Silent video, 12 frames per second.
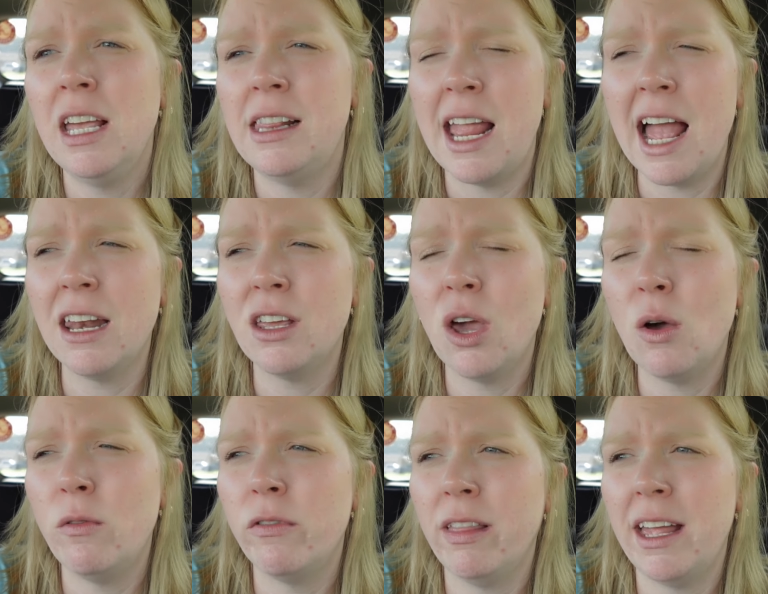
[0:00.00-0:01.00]
And they had a
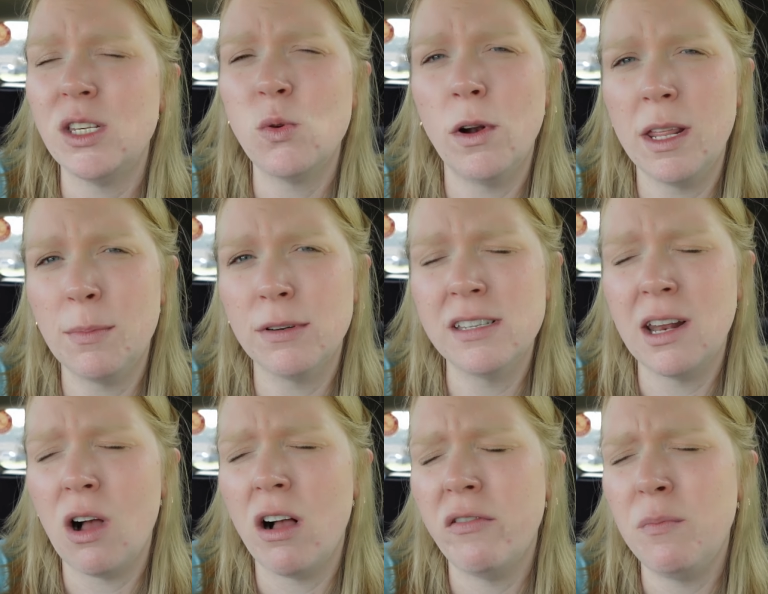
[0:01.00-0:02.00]
code for like twenty percent
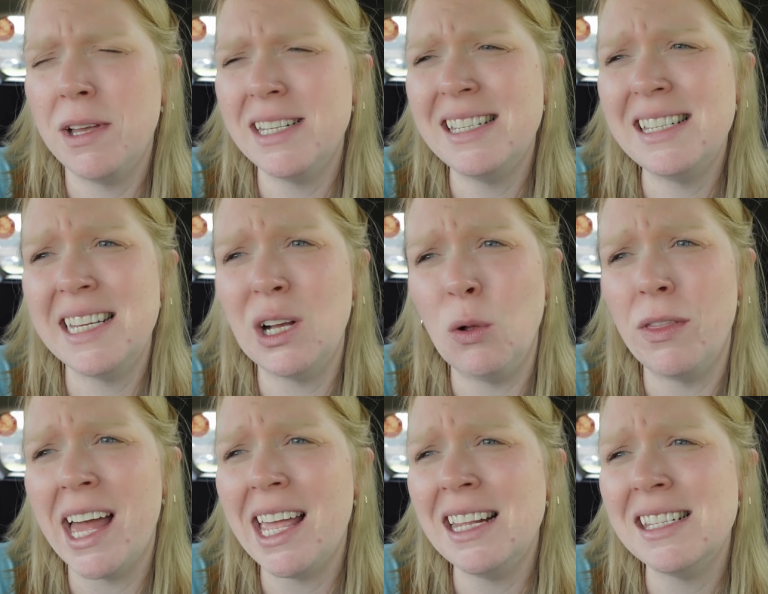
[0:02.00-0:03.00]
off, but still
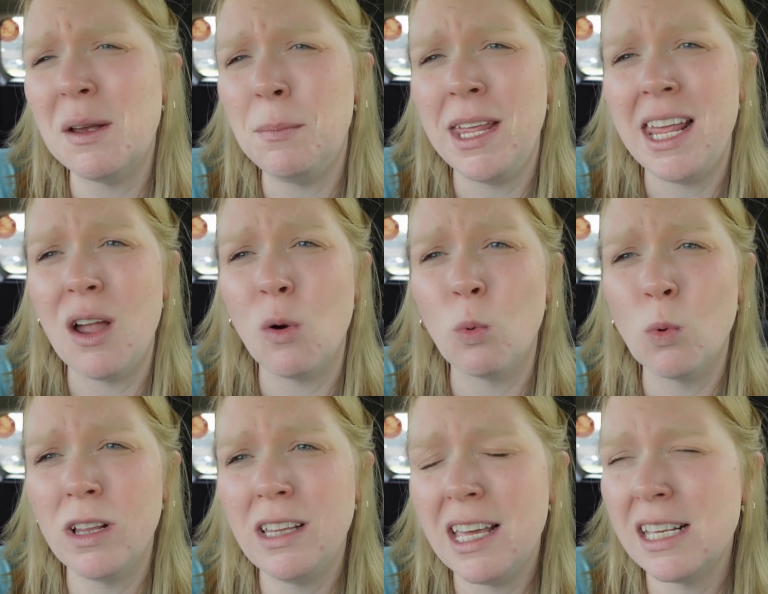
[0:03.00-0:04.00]
that ends up being
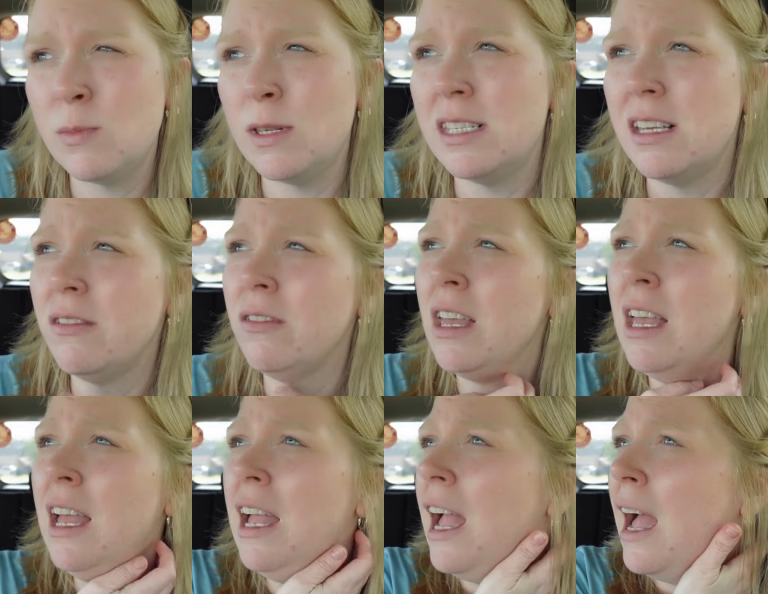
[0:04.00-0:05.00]
really expensive.
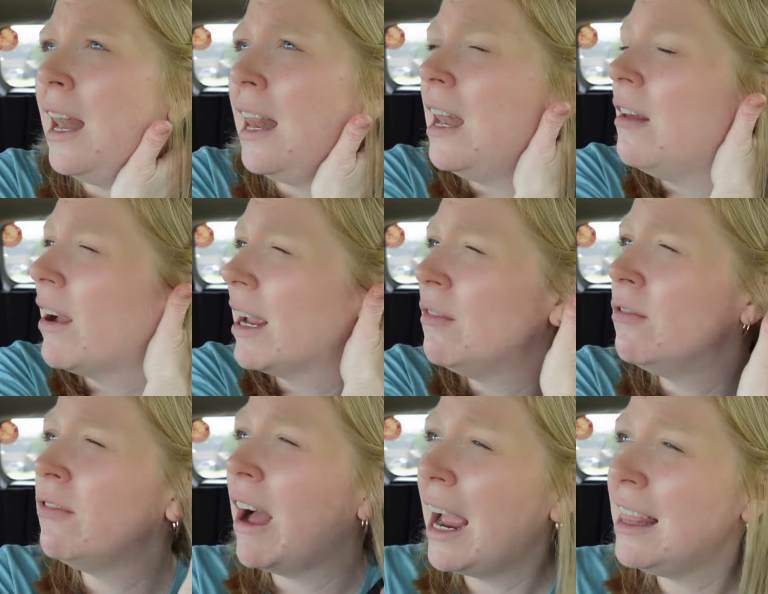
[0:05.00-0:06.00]
And if I can
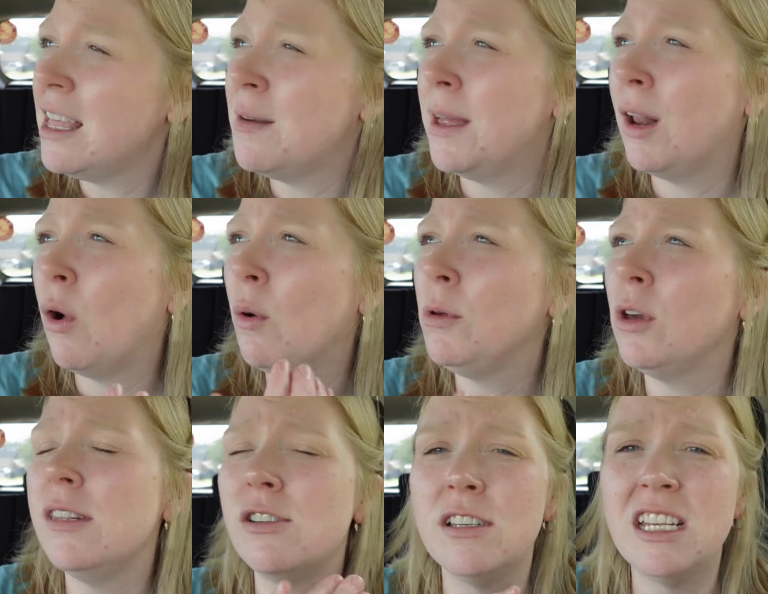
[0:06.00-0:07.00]
find them at
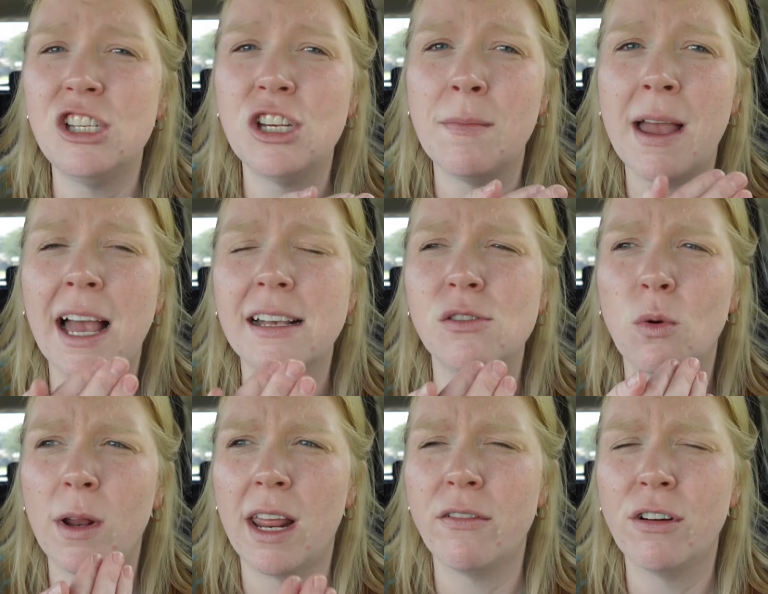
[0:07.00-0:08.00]
HomeGoods or T J Maxx or
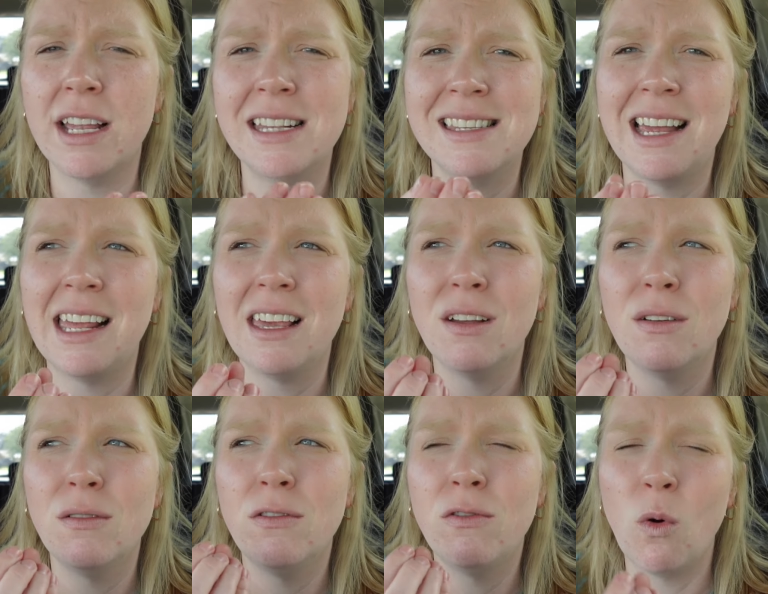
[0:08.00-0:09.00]
whatever, it's like
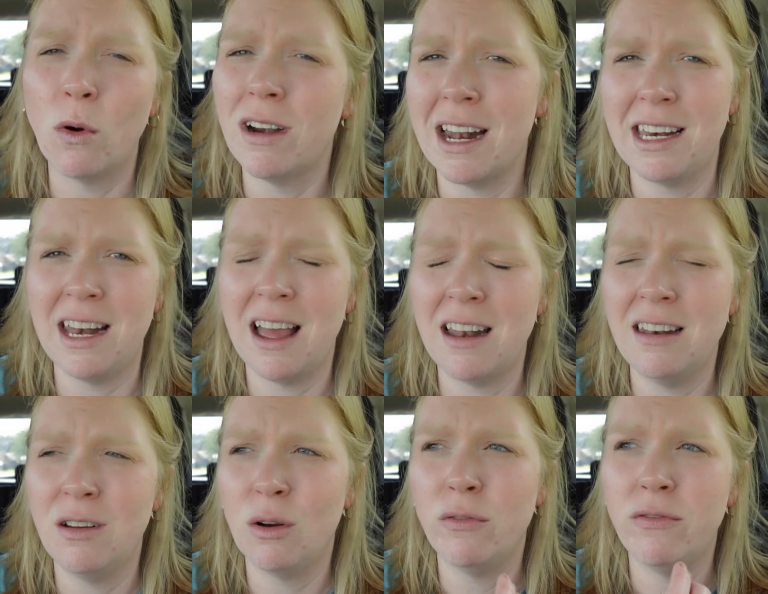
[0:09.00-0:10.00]
four ninety-nine
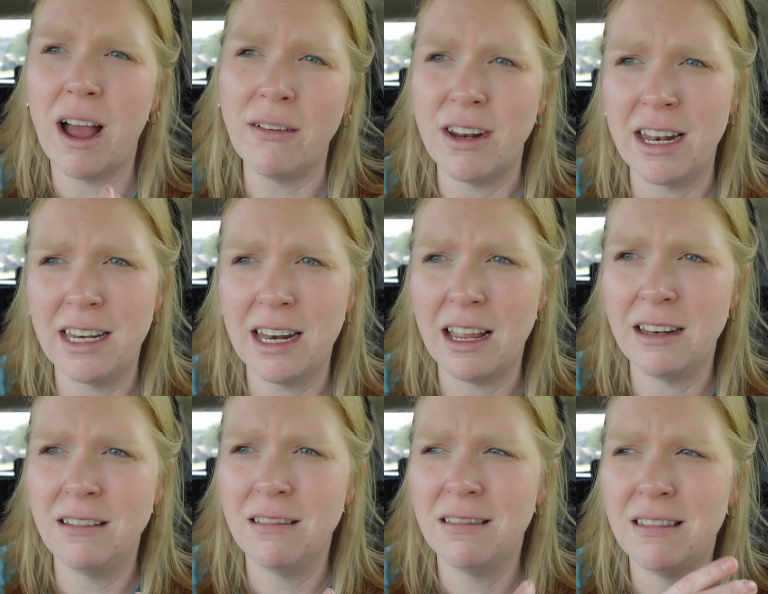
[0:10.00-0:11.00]
or five ninety-nine.
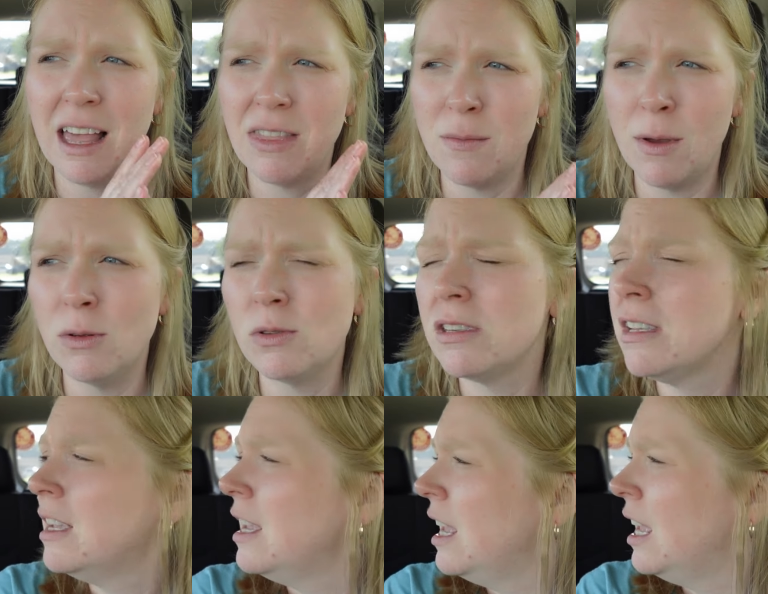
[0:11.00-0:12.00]
At the most,
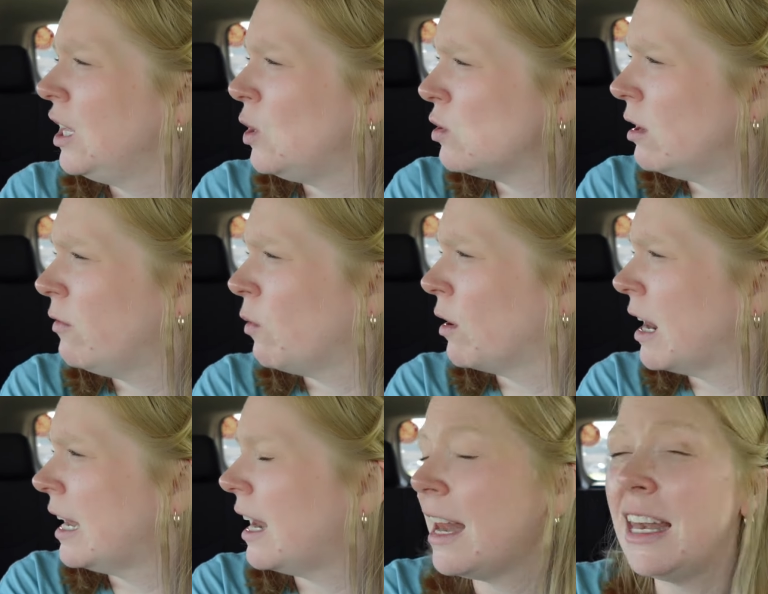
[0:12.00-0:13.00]
usually four
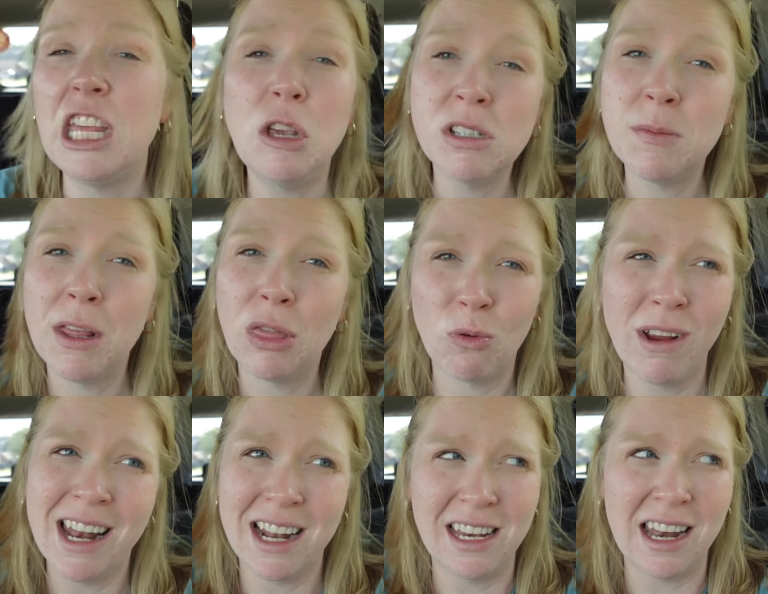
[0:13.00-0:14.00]
ninety-nine. It used to be
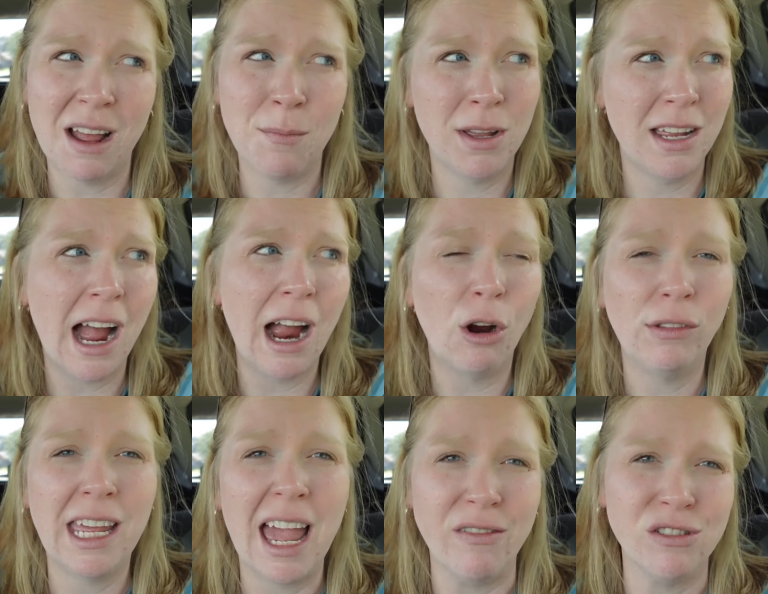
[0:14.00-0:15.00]
three ninety-nine, but I
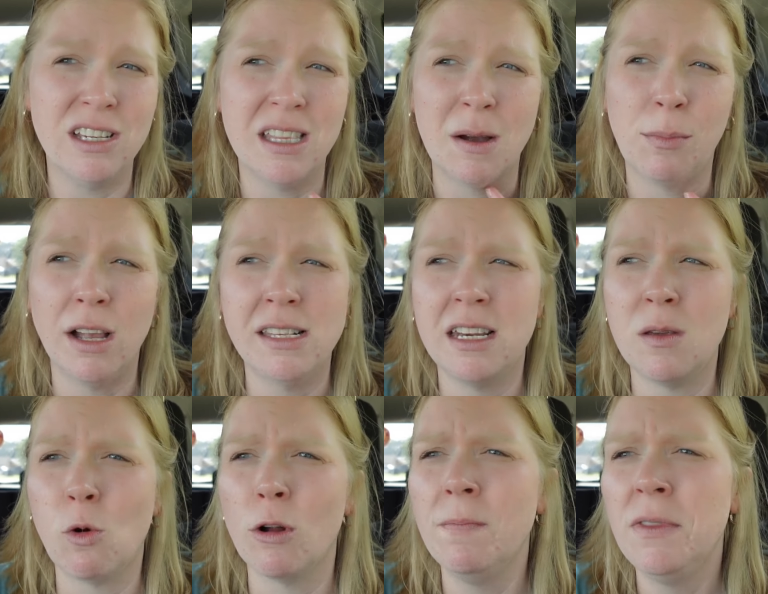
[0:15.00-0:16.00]
hardly ever see that price
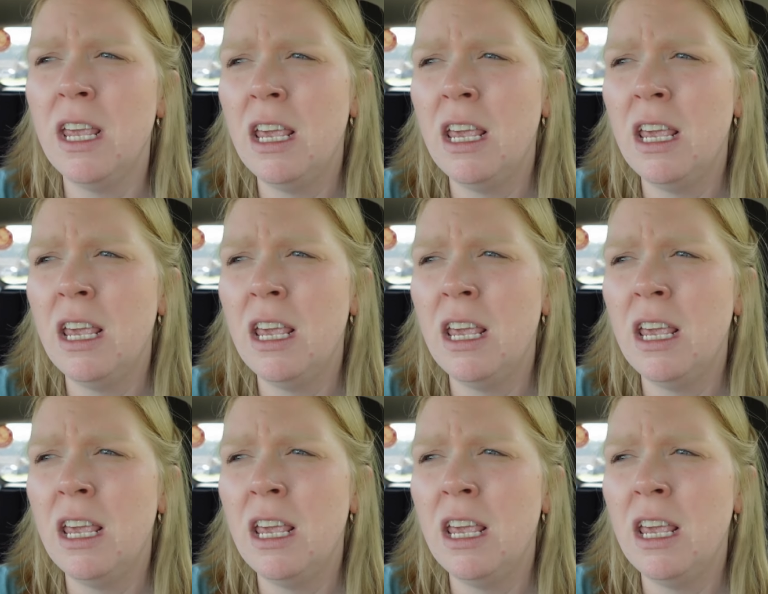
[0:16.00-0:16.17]
anymore.